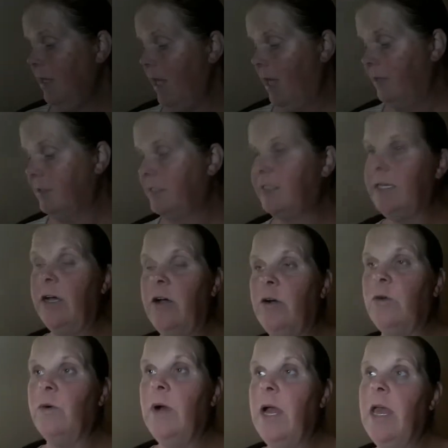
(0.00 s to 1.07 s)
Yeah,
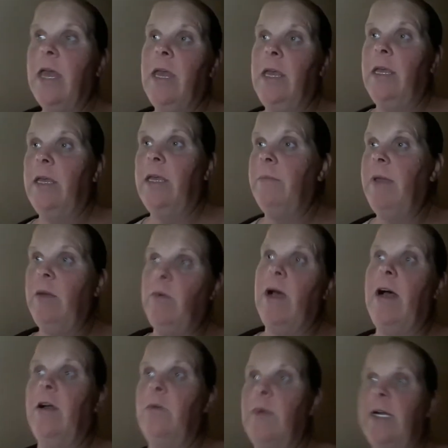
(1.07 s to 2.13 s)
so
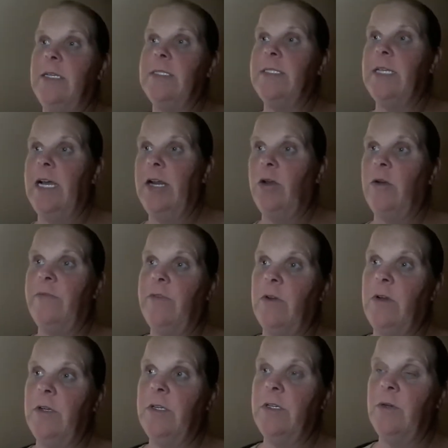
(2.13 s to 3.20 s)
meanwhile, while signing off
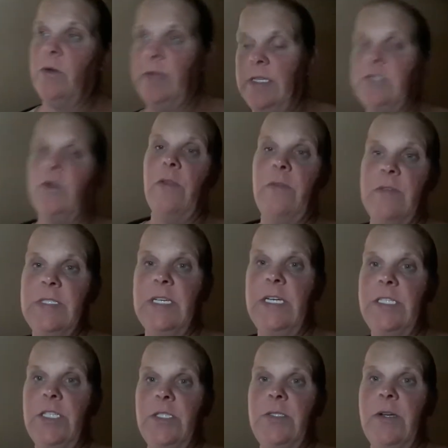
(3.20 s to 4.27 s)
on all these
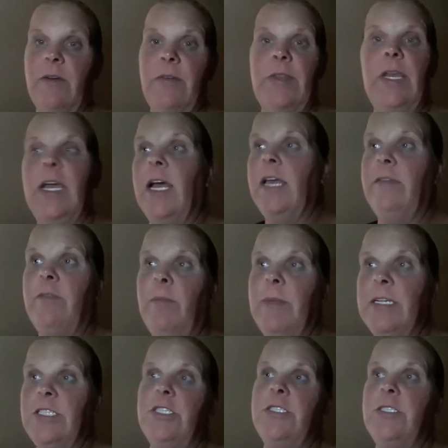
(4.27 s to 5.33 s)
authorizations everything, I even
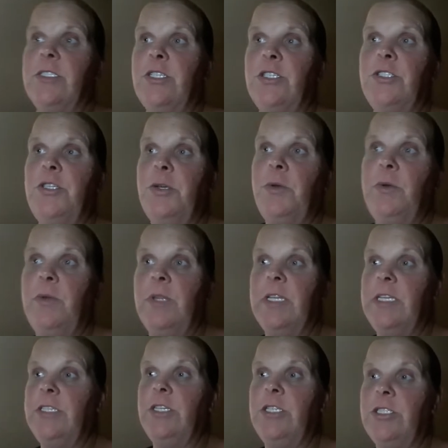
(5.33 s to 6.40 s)
mentioned to the
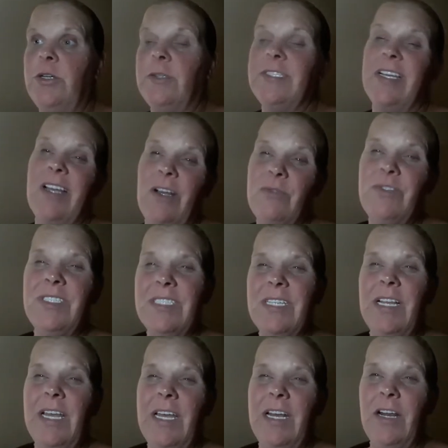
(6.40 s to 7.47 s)
teacher, I was like, oh, just
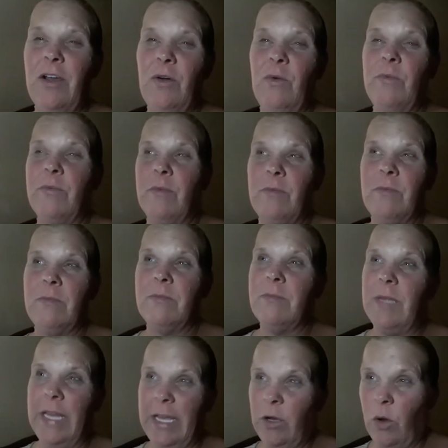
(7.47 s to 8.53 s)
to let you know, from
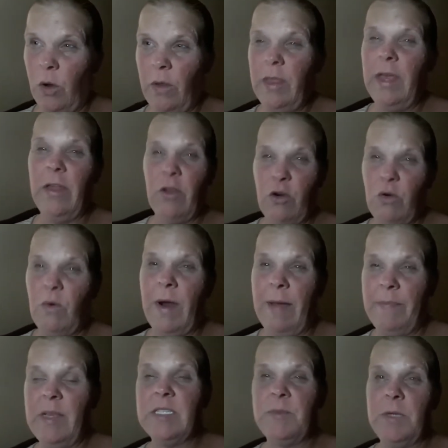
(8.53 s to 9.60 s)
like all the other
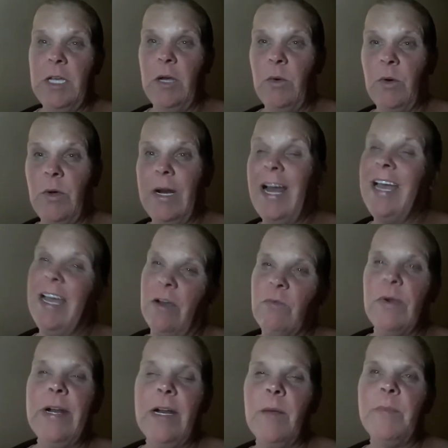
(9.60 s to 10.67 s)
crap that's been going on, I got
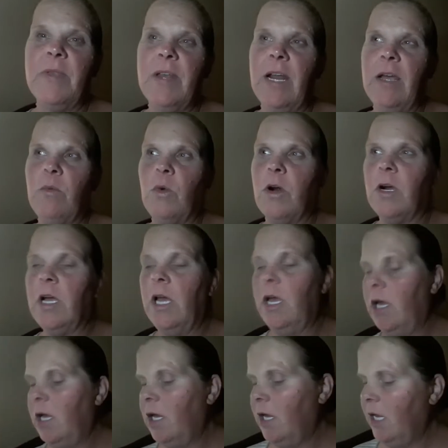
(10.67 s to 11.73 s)
written up today at work.
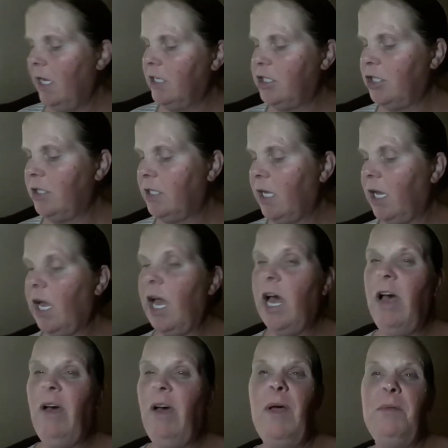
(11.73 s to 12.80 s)
And she's like,
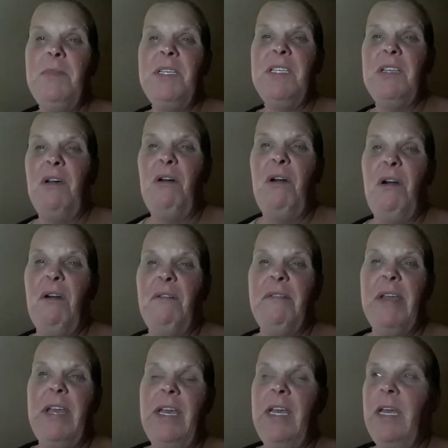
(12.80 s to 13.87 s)
oh, I'm
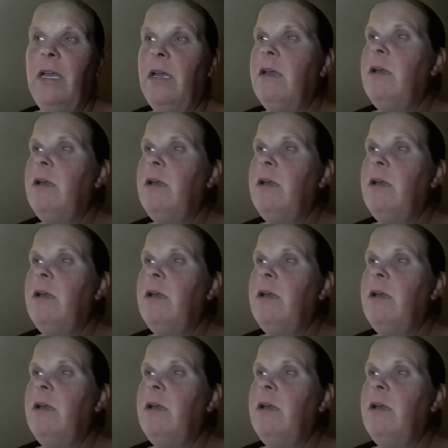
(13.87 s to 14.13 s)
sorry.